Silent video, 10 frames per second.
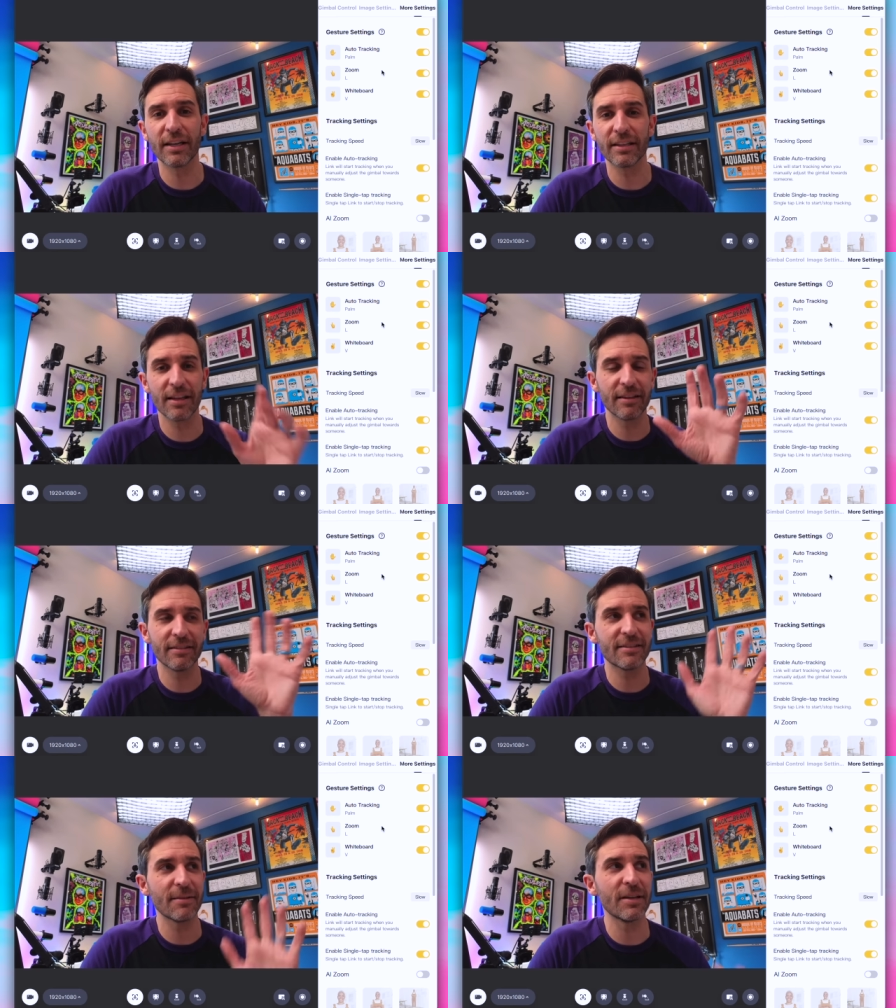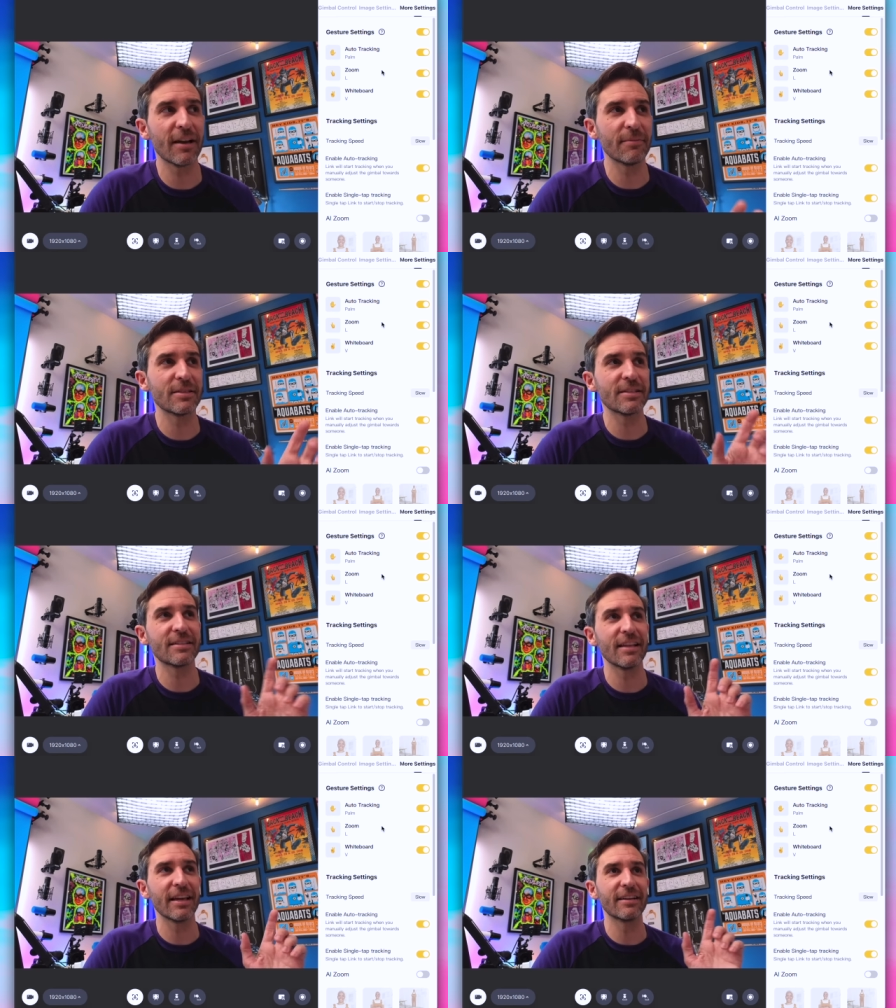It
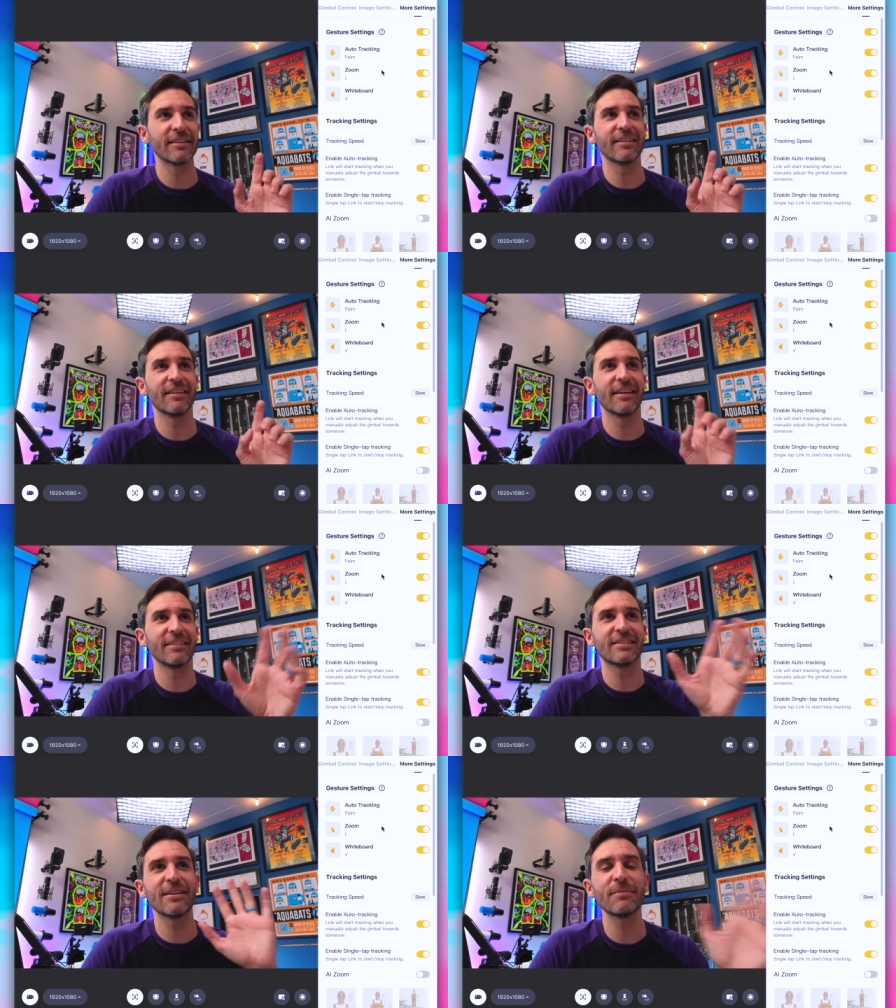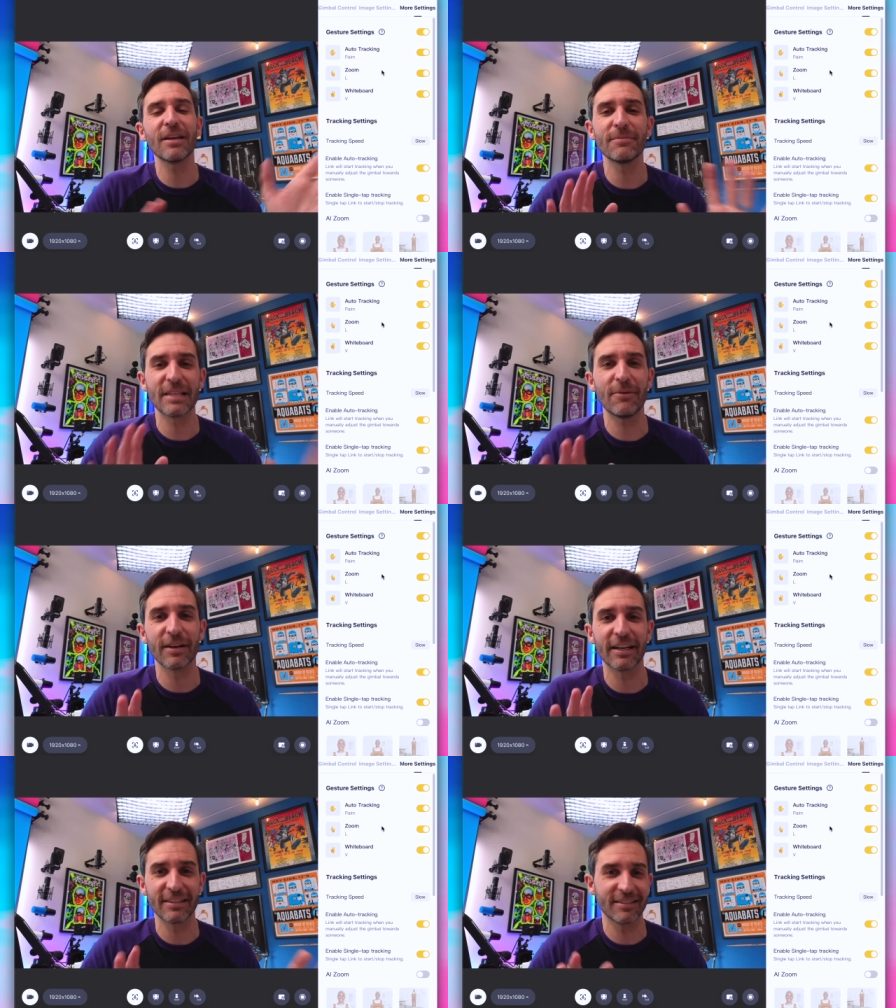sometimes like, sometimes that
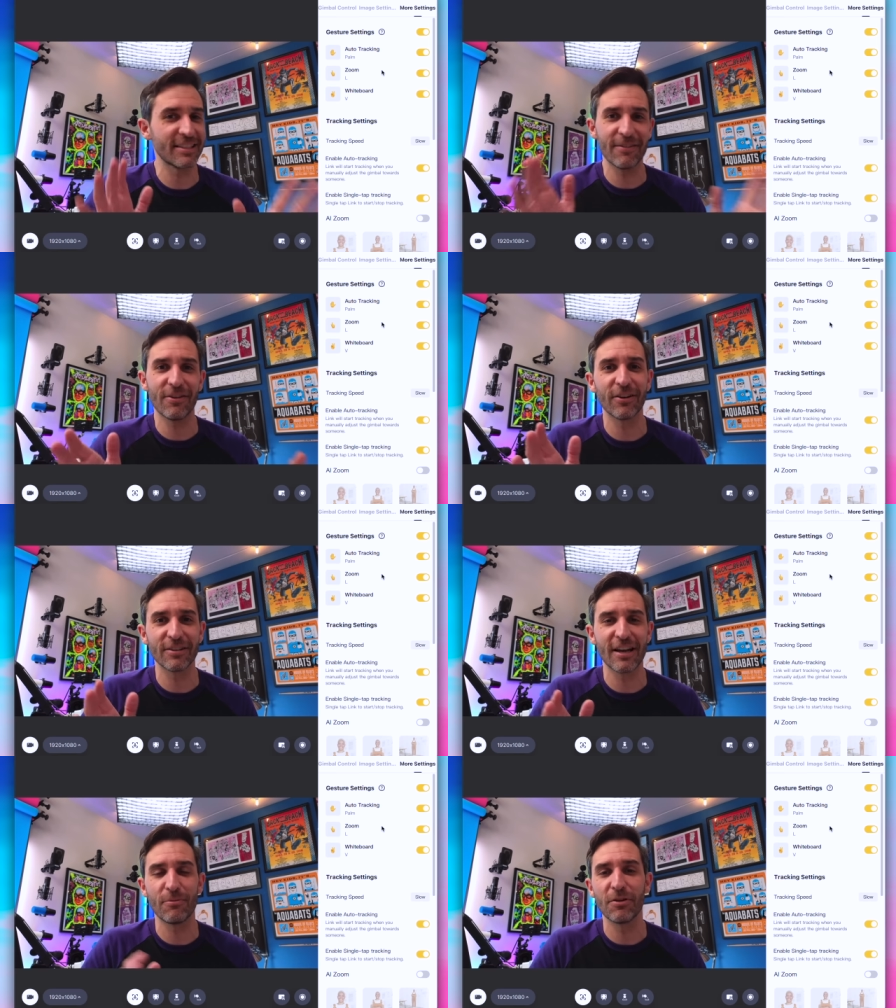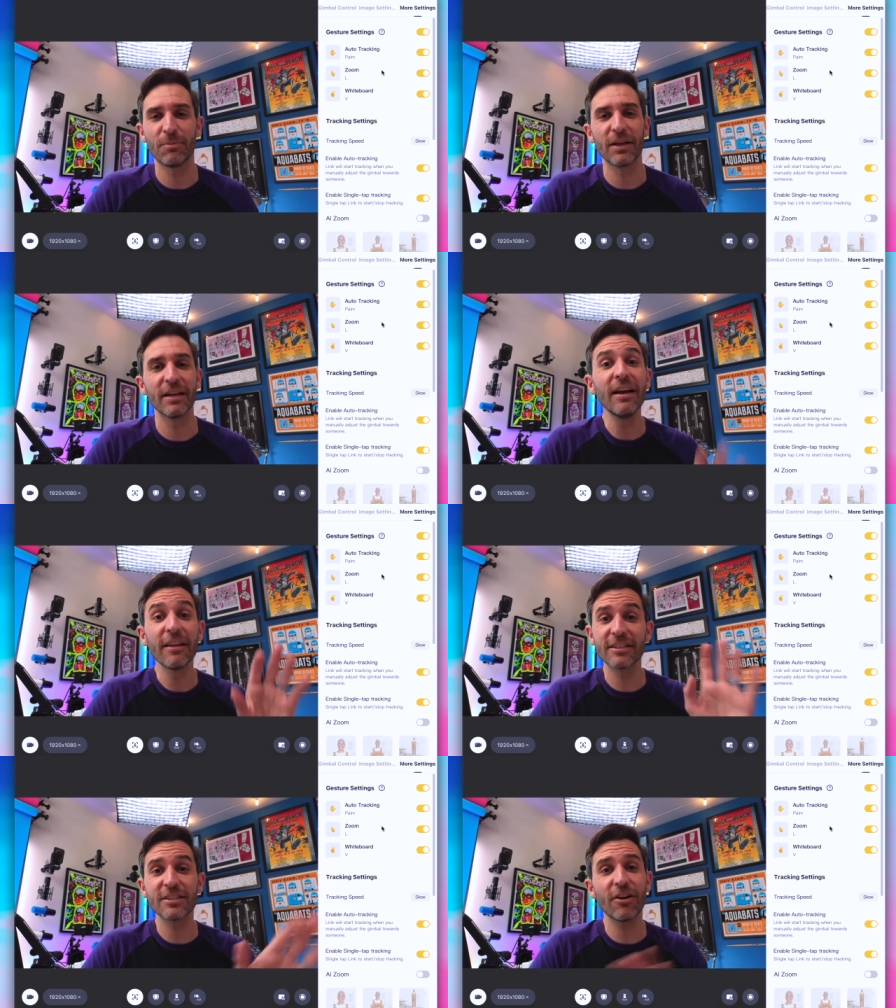one I just have a hard time with, but
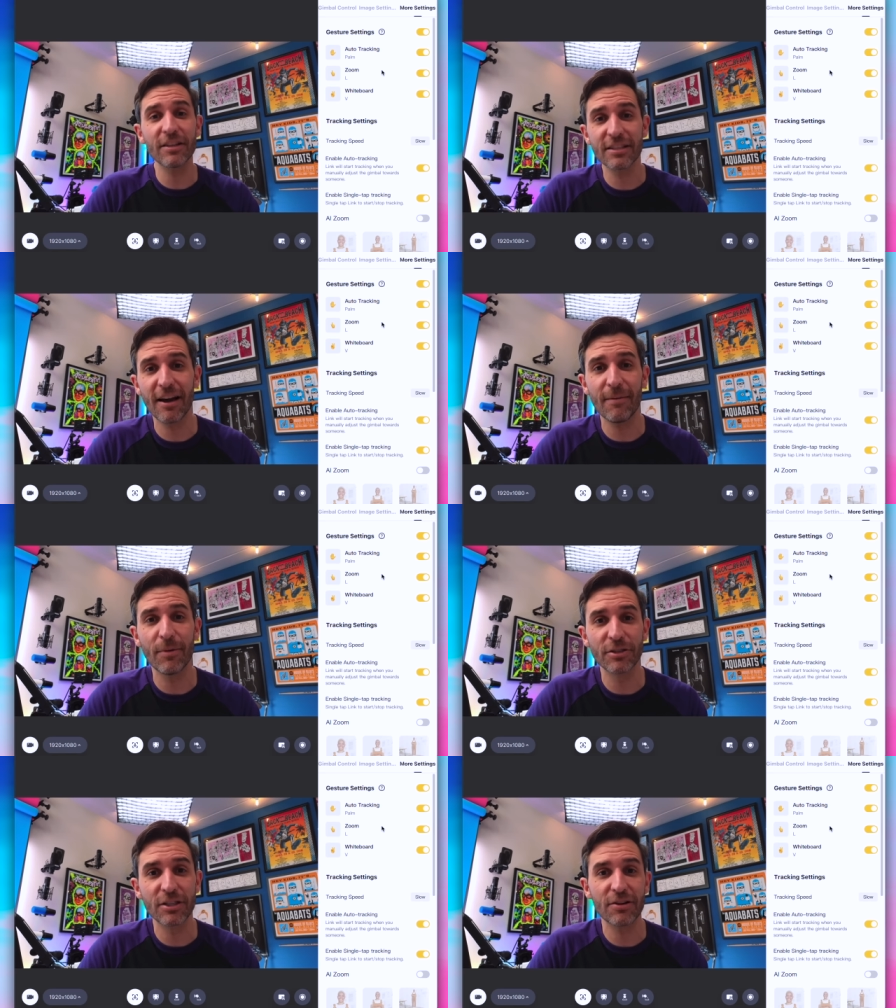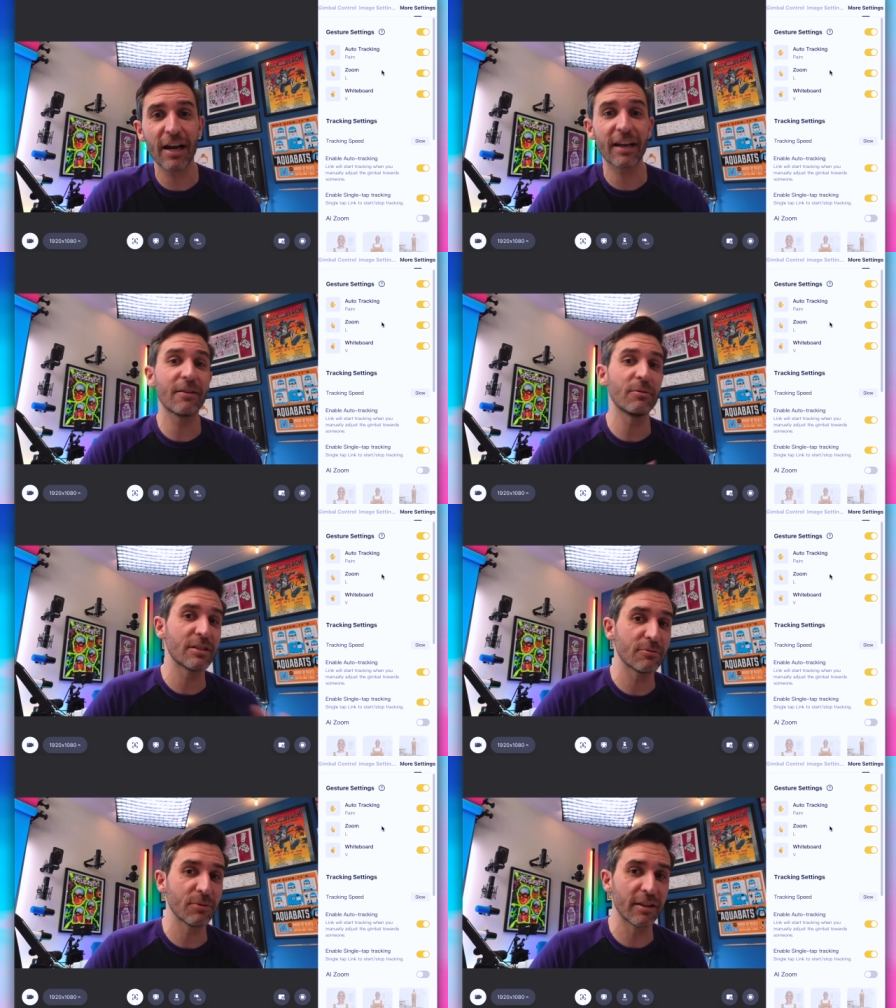the start and stop motion tracking,
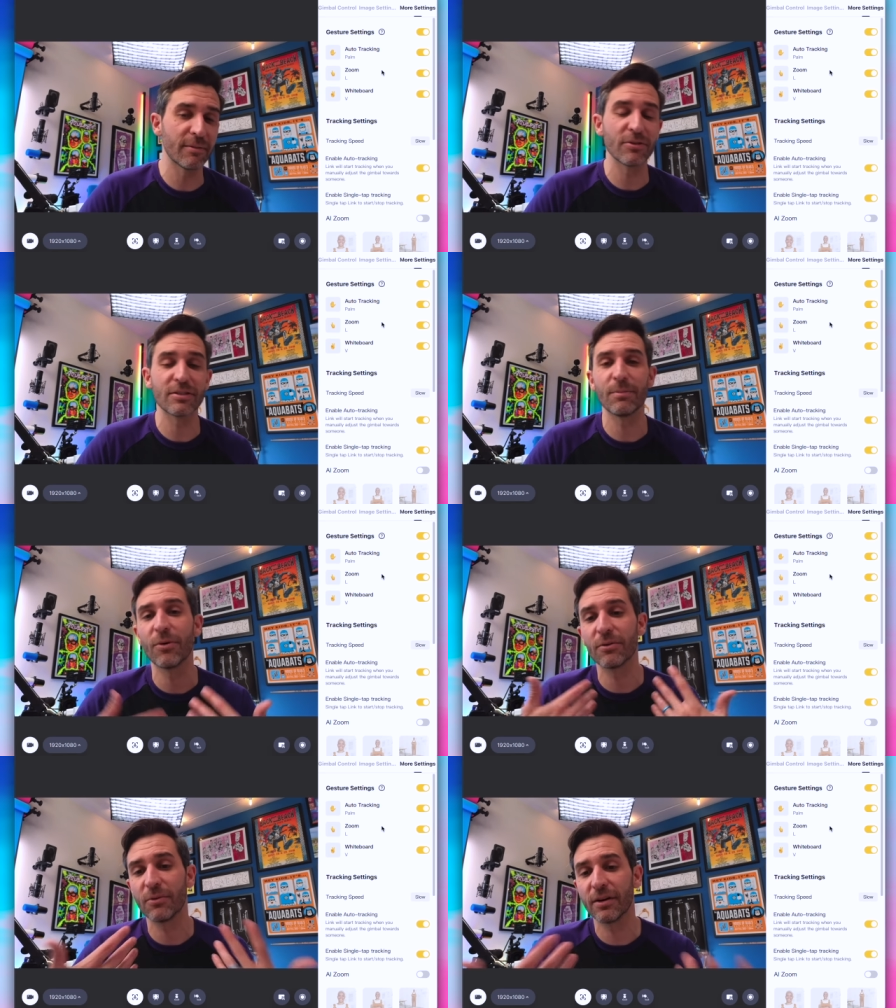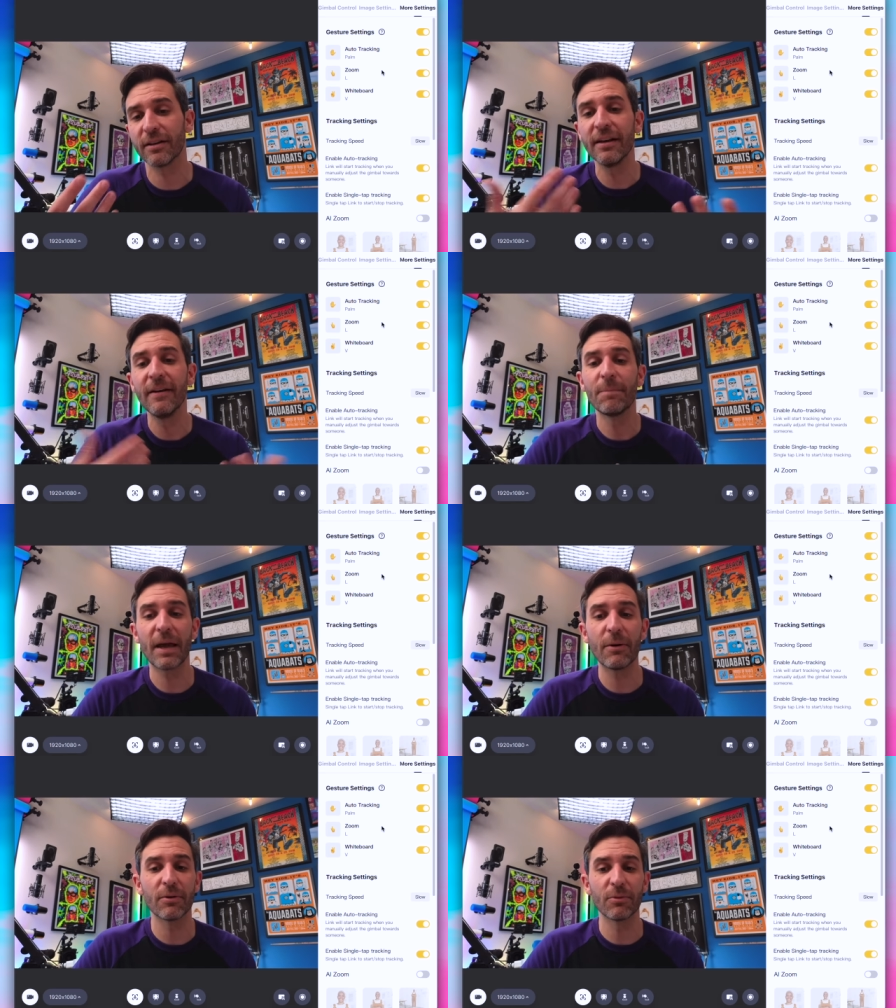which is really the most important one,
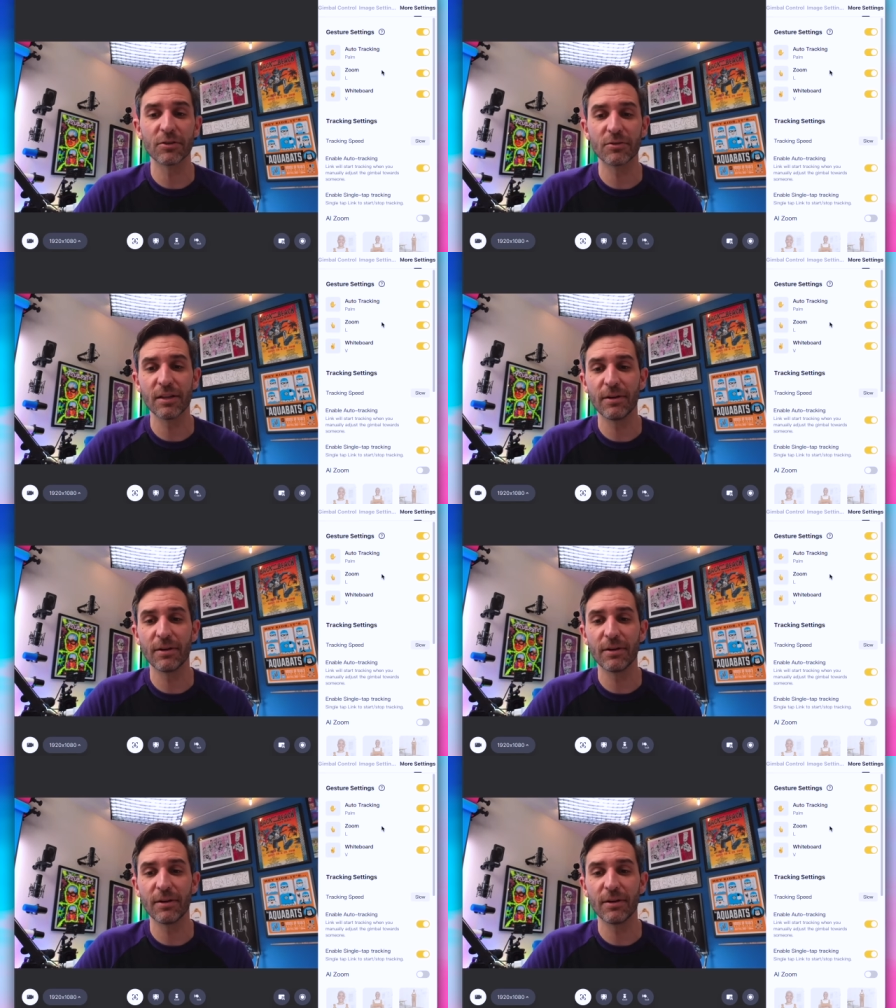that one works really